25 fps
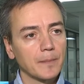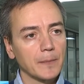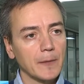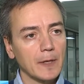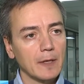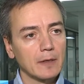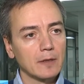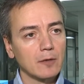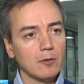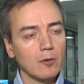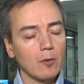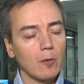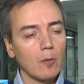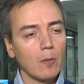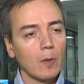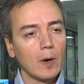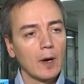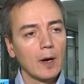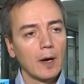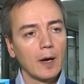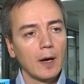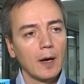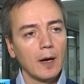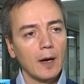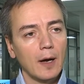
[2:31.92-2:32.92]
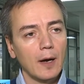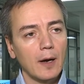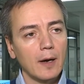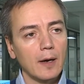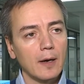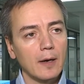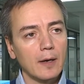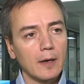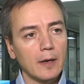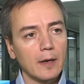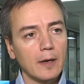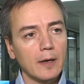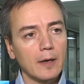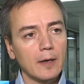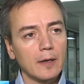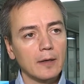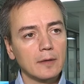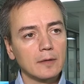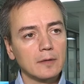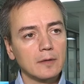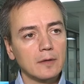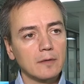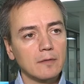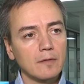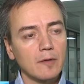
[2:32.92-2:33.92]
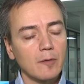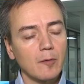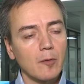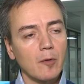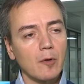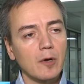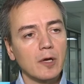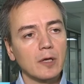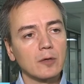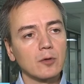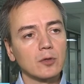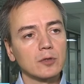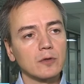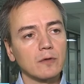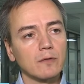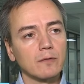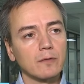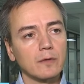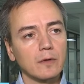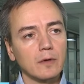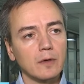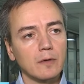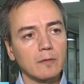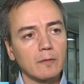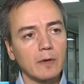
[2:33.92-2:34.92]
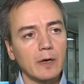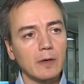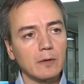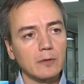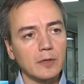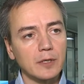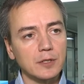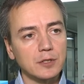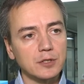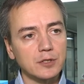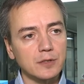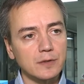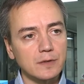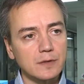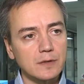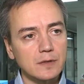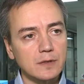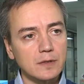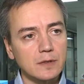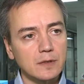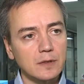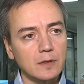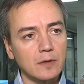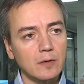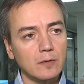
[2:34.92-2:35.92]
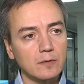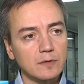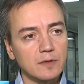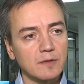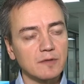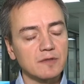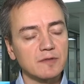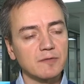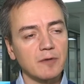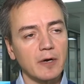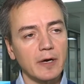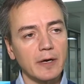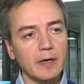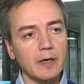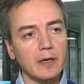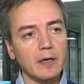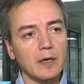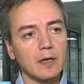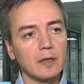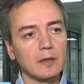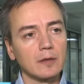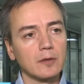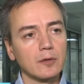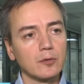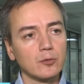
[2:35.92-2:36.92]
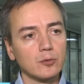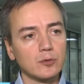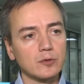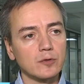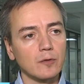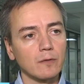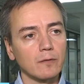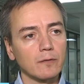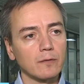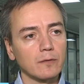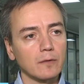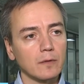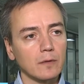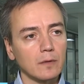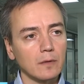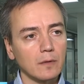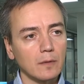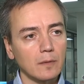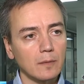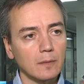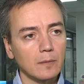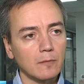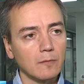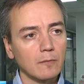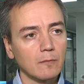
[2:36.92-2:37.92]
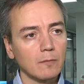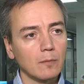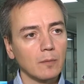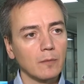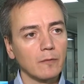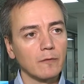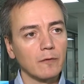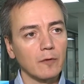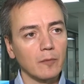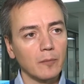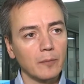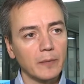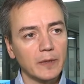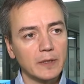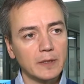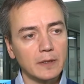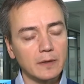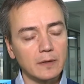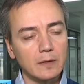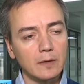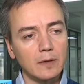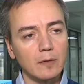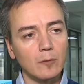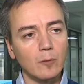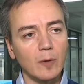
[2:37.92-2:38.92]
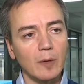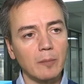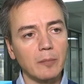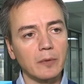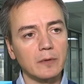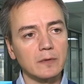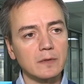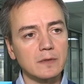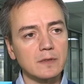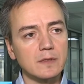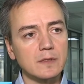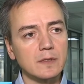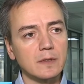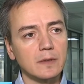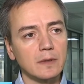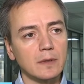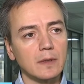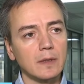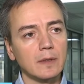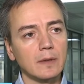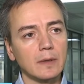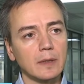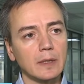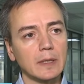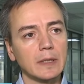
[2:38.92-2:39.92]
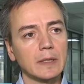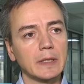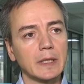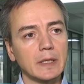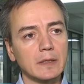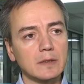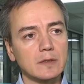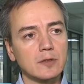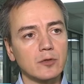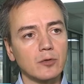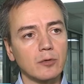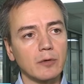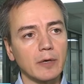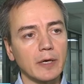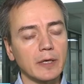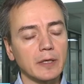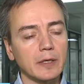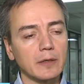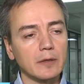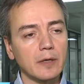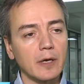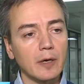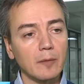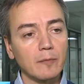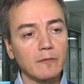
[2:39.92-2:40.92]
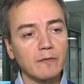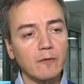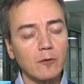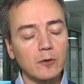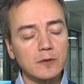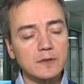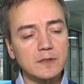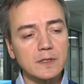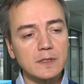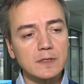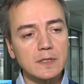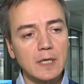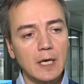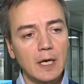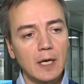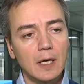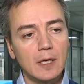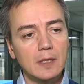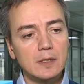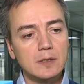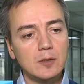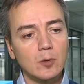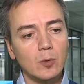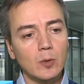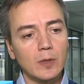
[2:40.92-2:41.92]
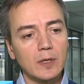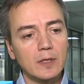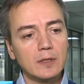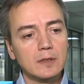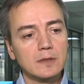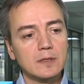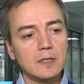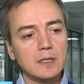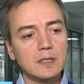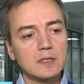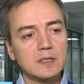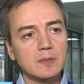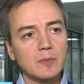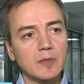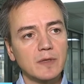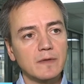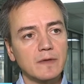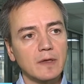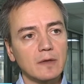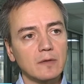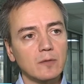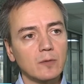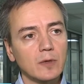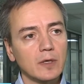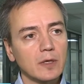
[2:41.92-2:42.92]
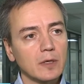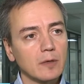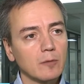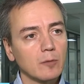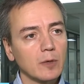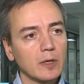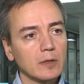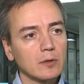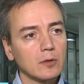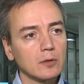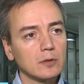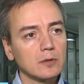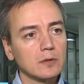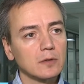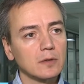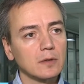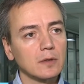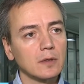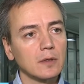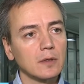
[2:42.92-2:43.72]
in a row, and there were a lot of violations of ceasefire and use of forbidden weapons against Ukrainian armed forces. So it means that we are not